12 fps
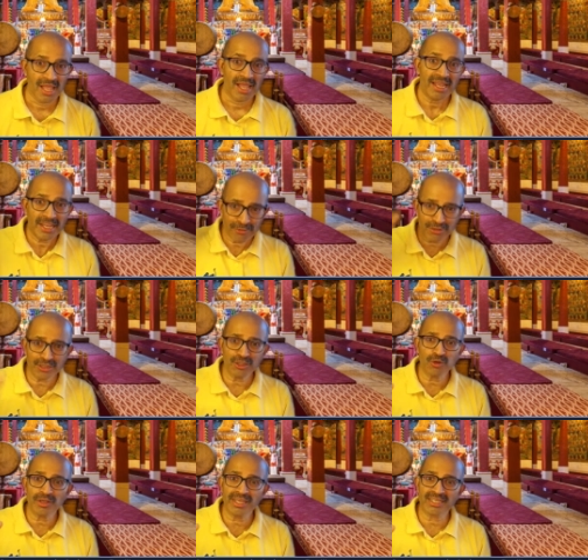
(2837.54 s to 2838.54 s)
Even
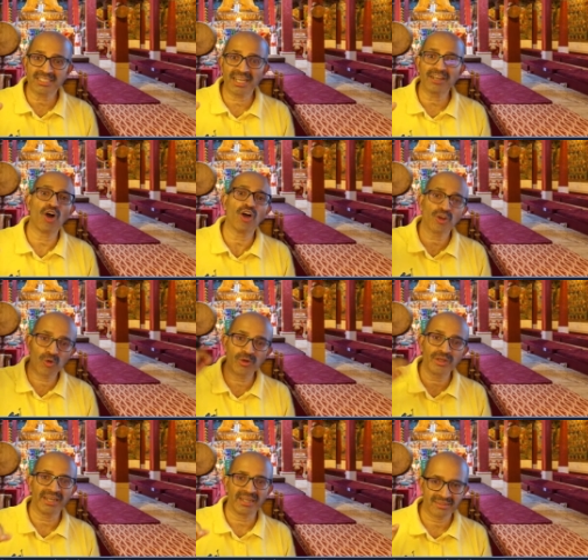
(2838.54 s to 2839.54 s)
though he has done all
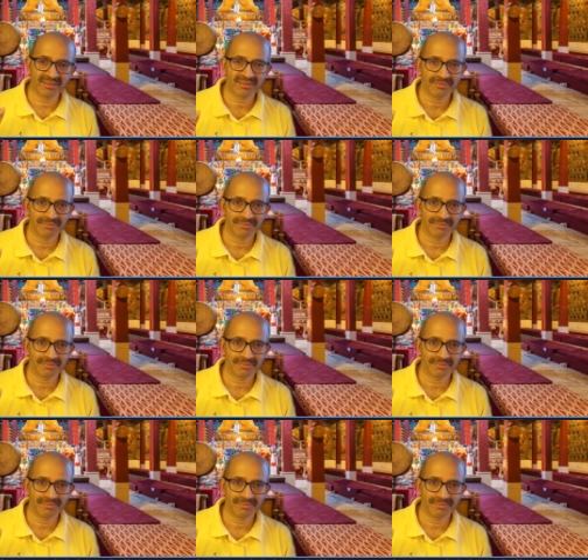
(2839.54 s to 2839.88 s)
good deeds.